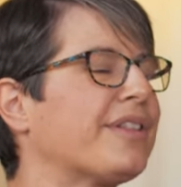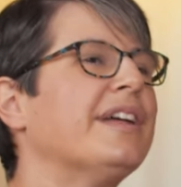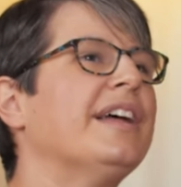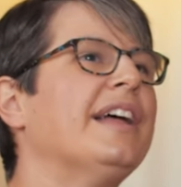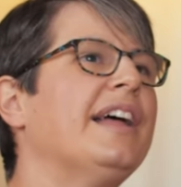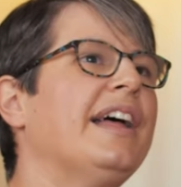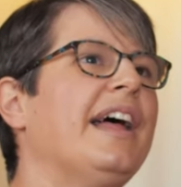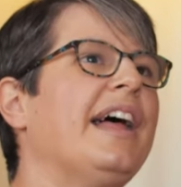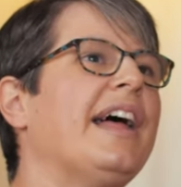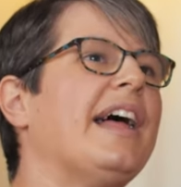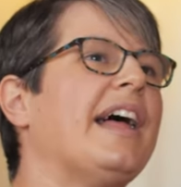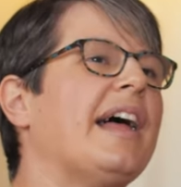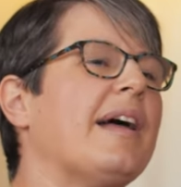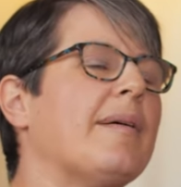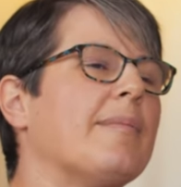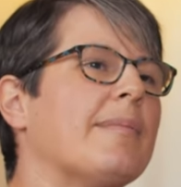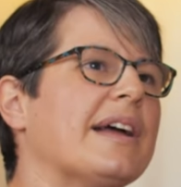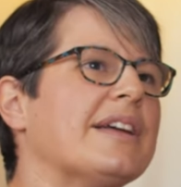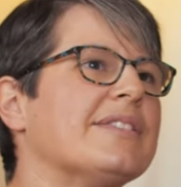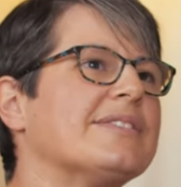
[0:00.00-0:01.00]
Mm.
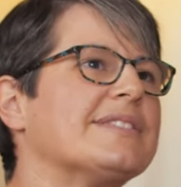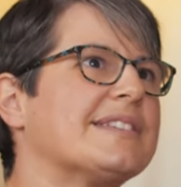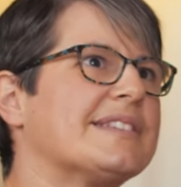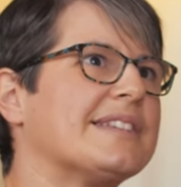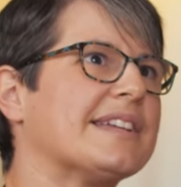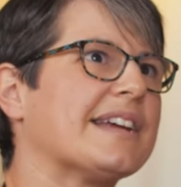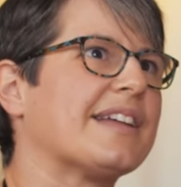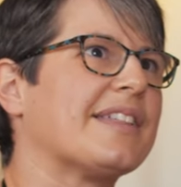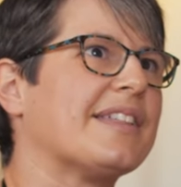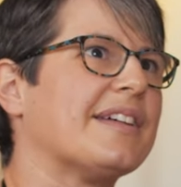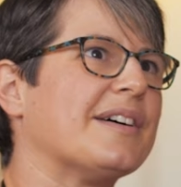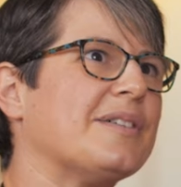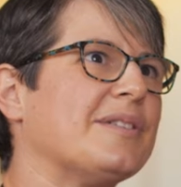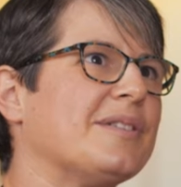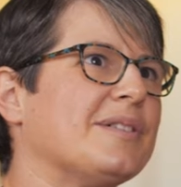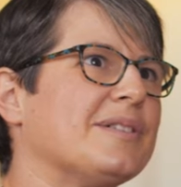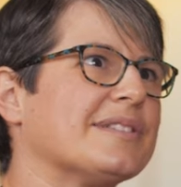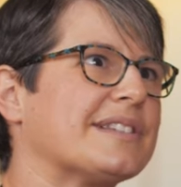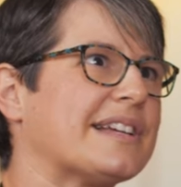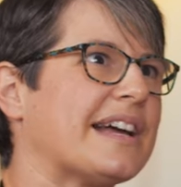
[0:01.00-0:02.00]
Um, I used to take the
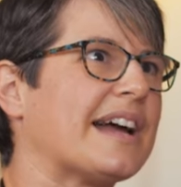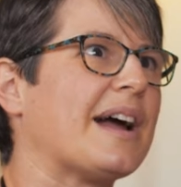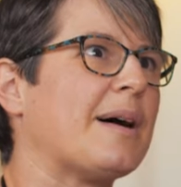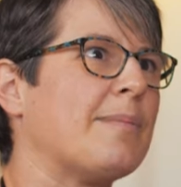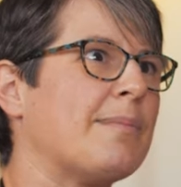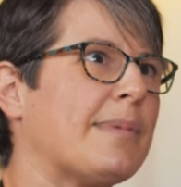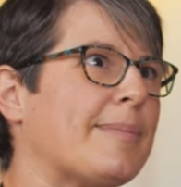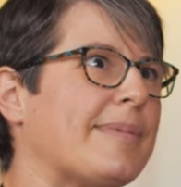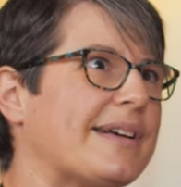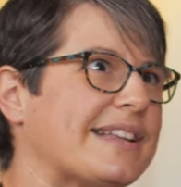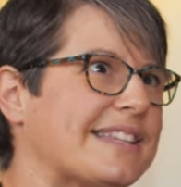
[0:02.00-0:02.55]
old Akamba